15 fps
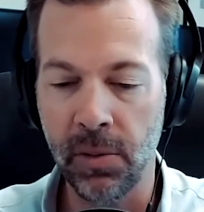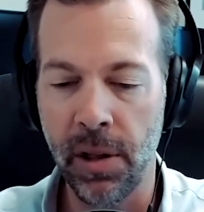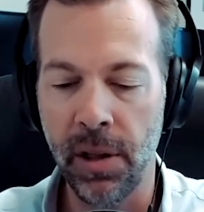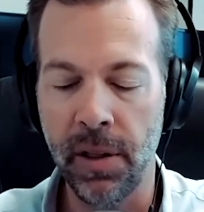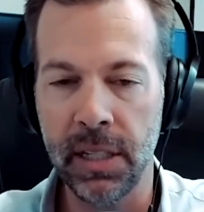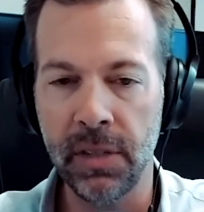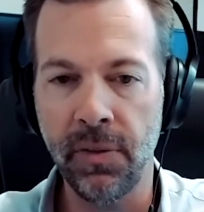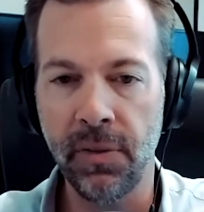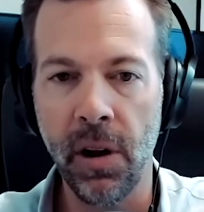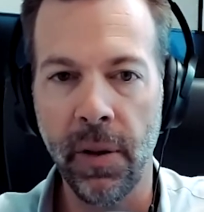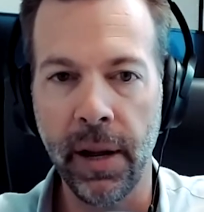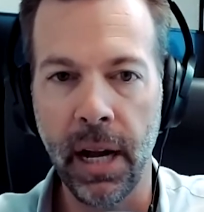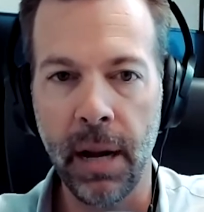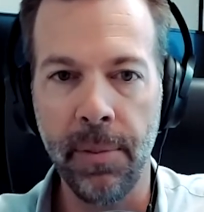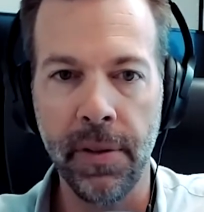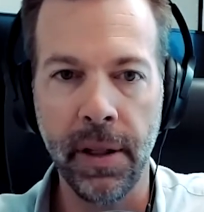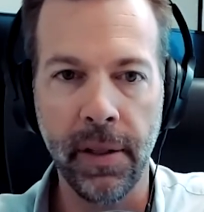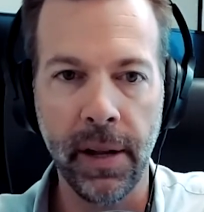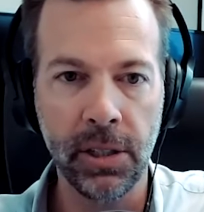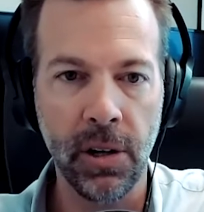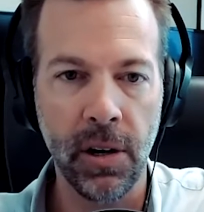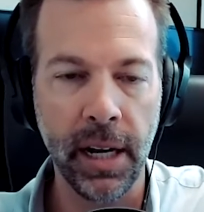whether that's following up on the
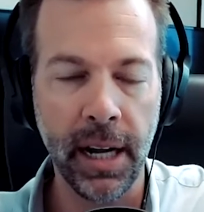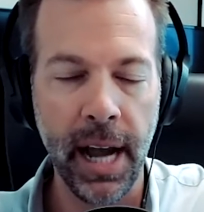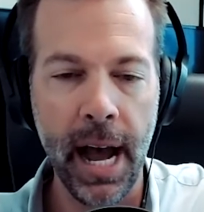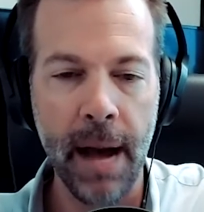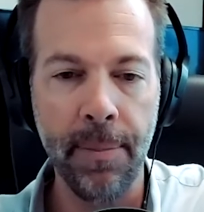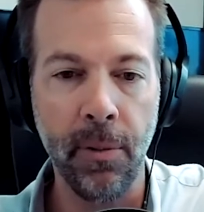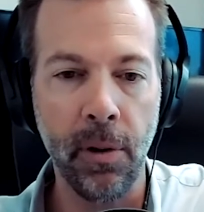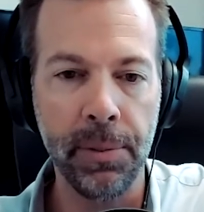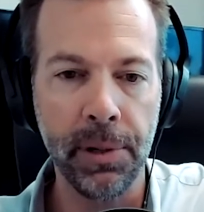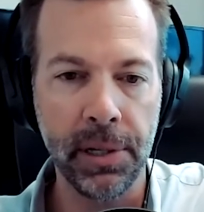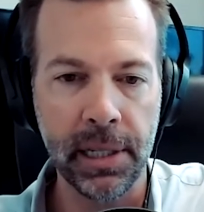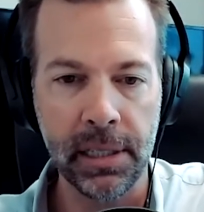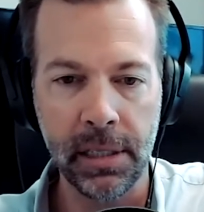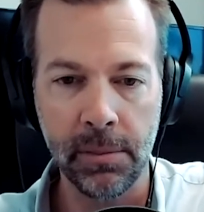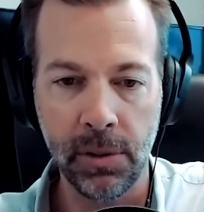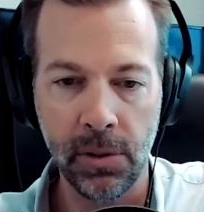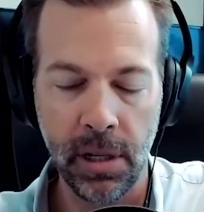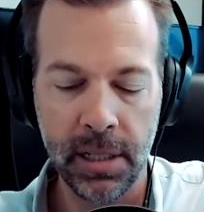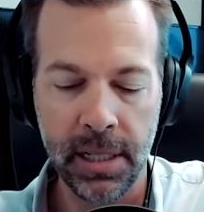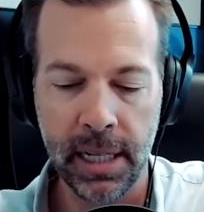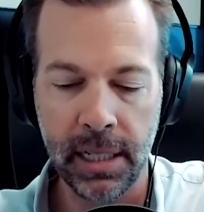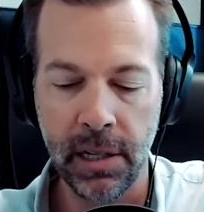electronic app or building some sort of
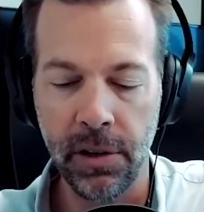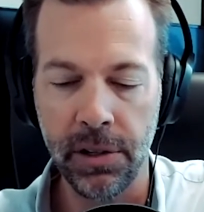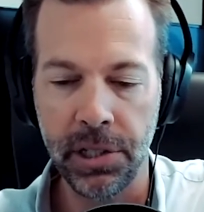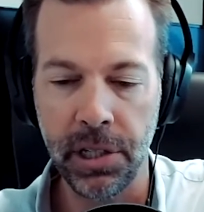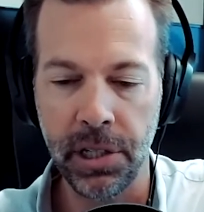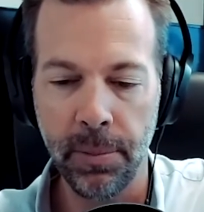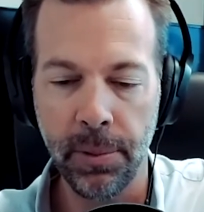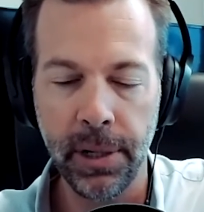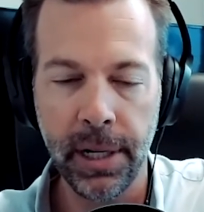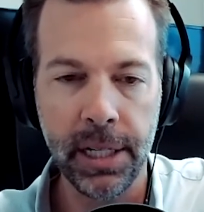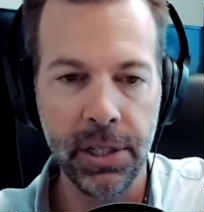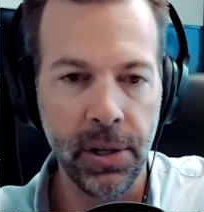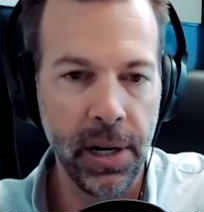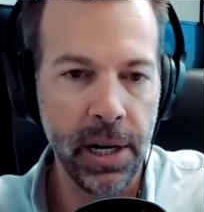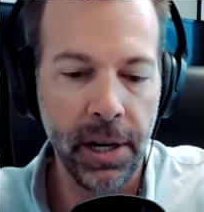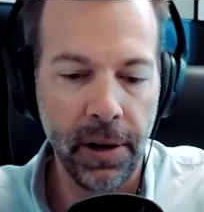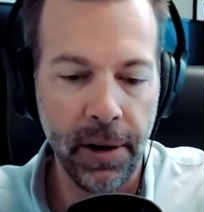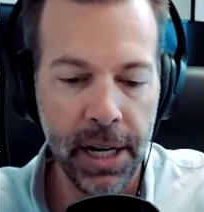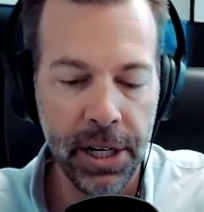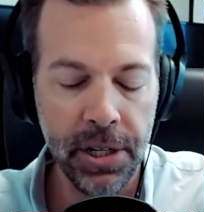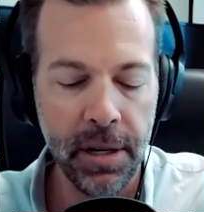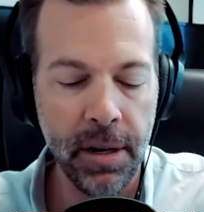technology or bridge or an
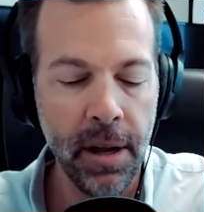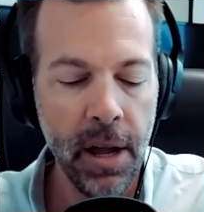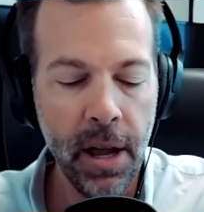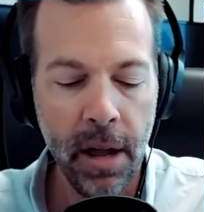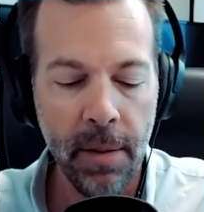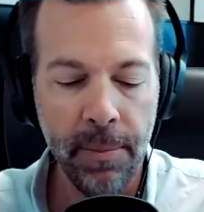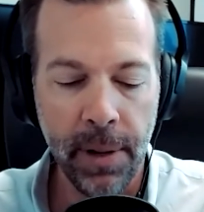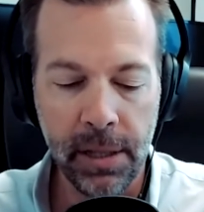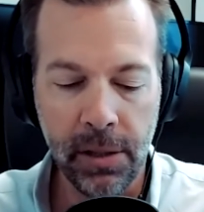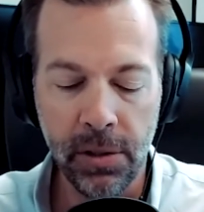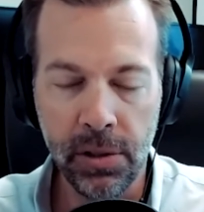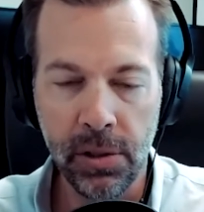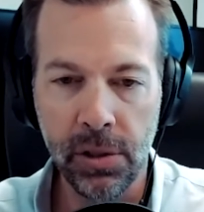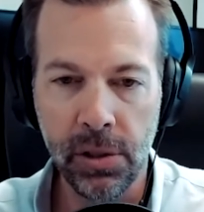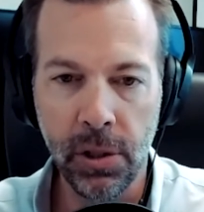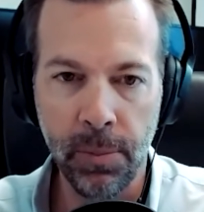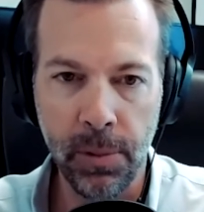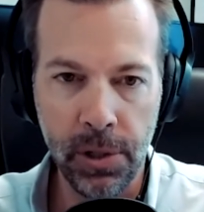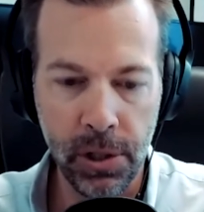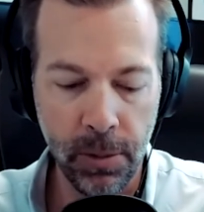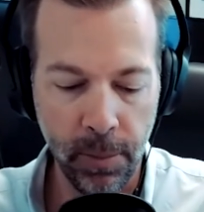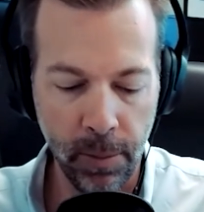integration. But those are super,
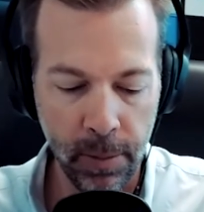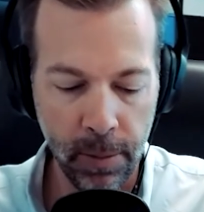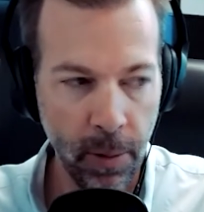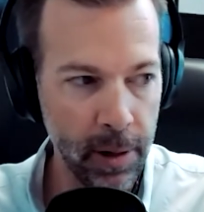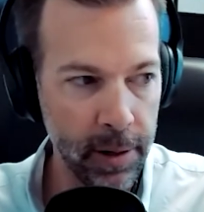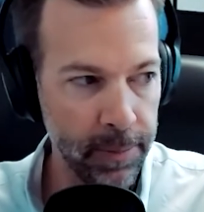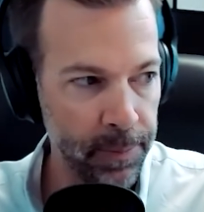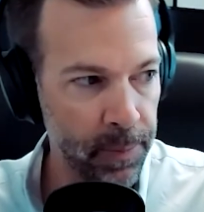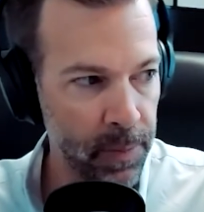super important.